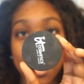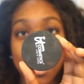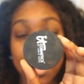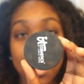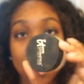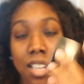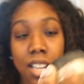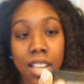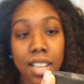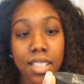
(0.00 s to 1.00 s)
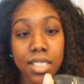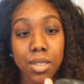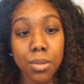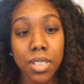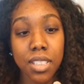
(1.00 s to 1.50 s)
good, and
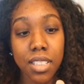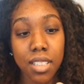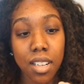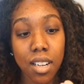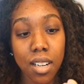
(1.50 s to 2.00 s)
it's really